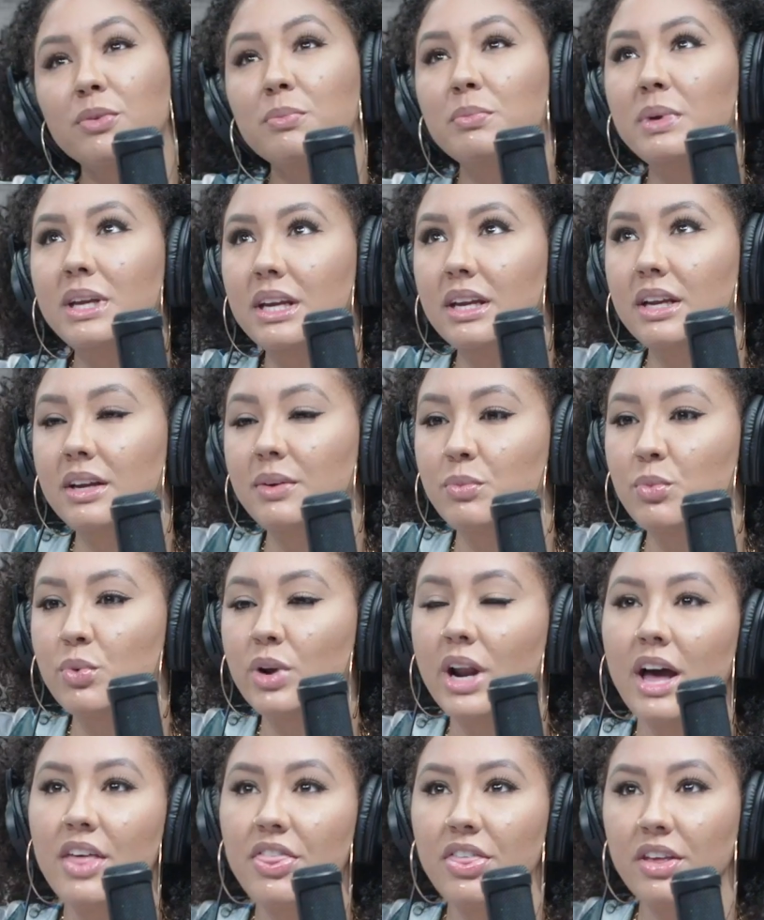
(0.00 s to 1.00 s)
for me,
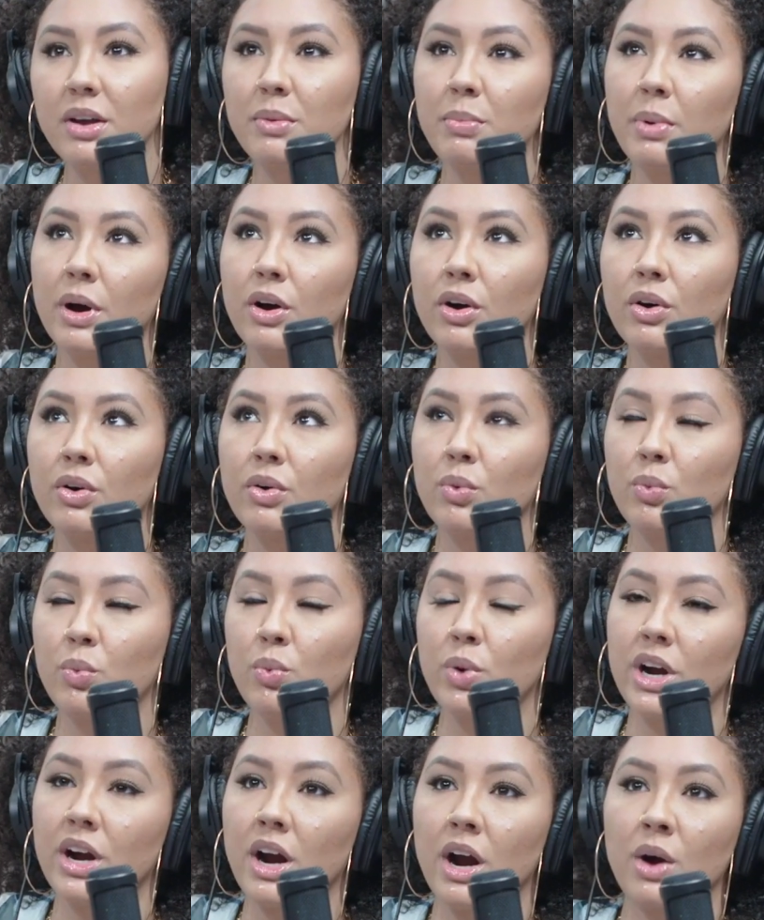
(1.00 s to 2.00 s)
when I think about
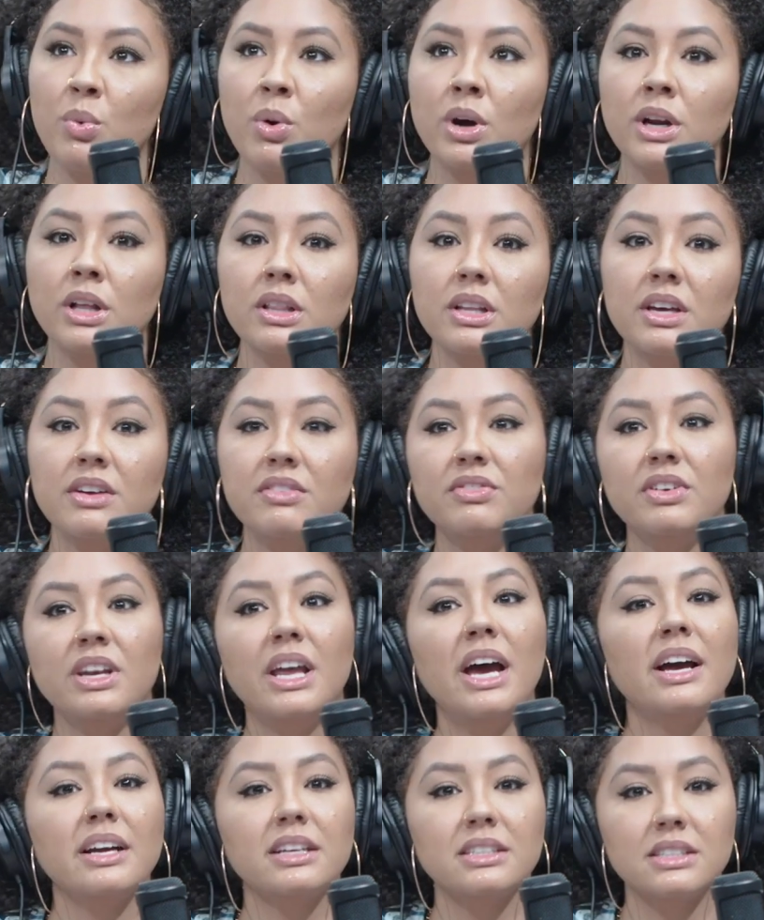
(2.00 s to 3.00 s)
where I want to live
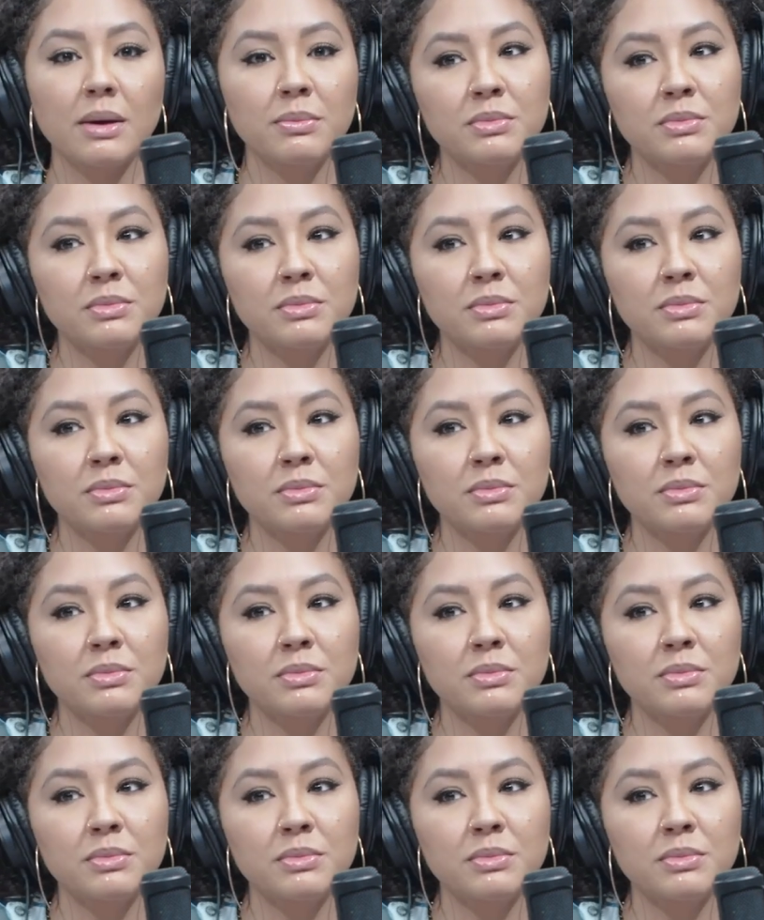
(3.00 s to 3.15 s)
next,